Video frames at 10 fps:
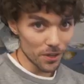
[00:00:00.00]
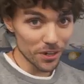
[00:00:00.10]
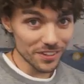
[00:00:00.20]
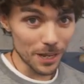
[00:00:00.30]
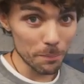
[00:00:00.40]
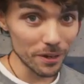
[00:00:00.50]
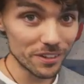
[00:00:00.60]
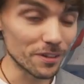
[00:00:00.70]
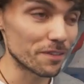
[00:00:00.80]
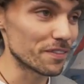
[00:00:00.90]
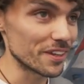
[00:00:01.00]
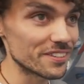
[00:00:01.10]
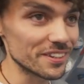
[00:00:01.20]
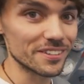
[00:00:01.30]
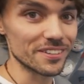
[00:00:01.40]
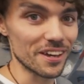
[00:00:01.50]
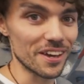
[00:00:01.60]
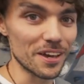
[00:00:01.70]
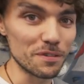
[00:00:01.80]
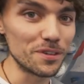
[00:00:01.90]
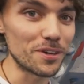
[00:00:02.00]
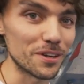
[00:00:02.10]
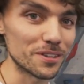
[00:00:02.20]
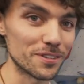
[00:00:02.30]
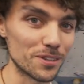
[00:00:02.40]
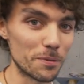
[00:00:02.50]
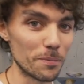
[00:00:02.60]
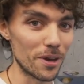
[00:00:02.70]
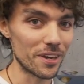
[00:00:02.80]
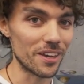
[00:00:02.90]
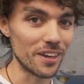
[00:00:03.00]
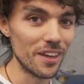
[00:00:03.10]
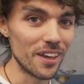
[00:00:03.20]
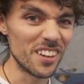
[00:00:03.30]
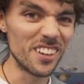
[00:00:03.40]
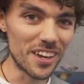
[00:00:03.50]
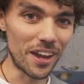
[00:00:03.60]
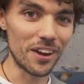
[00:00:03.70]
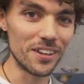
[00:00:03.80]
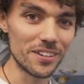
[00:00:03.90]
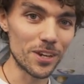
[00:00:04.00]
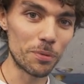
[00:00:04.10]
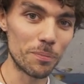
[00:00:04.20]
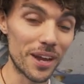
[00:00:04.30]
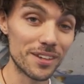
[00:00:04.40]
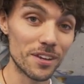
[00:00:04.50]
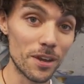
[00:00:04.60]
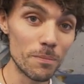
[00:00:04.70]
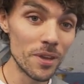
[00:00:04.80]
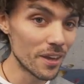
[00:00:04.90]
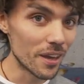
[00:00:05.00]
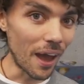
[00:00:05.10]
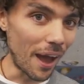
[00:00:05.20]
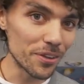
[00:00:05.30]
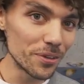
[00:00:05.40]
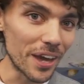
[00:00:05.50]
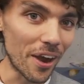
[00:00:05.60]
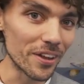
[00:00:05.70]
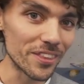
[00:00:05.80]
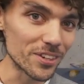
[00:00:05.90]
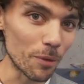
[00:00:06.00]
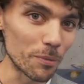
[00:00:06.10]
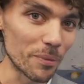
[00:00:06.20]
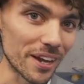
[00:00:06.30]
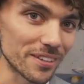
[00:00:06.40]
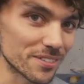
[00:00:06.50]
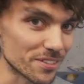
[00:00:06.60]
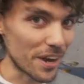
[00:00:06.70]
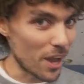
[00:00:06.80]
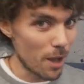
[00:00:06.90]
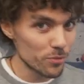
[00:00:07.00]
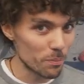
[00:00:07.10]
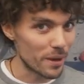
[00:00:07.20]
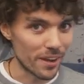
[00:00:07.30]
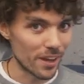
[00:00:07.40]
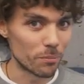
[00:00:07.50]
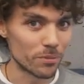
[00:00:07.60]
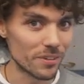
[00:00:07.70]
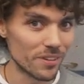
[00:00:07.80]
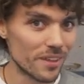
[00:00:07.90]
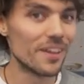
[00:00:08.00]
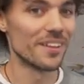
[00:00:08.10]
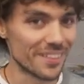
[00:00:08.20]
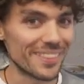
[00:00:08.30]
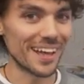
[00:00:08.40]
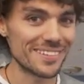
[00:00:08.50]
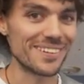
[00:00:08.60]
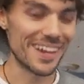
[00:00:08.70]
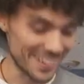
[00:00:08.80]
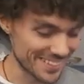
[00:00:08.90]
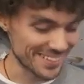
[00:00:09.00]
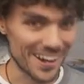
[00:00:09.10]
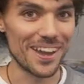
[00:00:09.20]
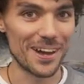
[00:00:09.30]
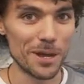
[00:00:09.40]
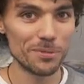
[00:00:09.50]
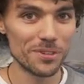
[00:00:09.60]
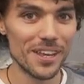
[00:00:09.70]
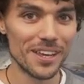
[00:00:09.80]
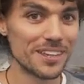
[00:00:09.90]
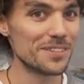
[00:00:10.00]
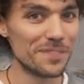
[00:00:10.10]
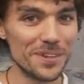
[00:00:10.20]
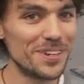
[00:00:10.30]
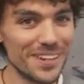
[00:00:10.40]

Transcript: A good example of this is uh, if you go to the supermarket and you're carrying your shopping bags home, how do you carry the shopping bags? Straight arms or bent arms? That's right, straight arms, because if you,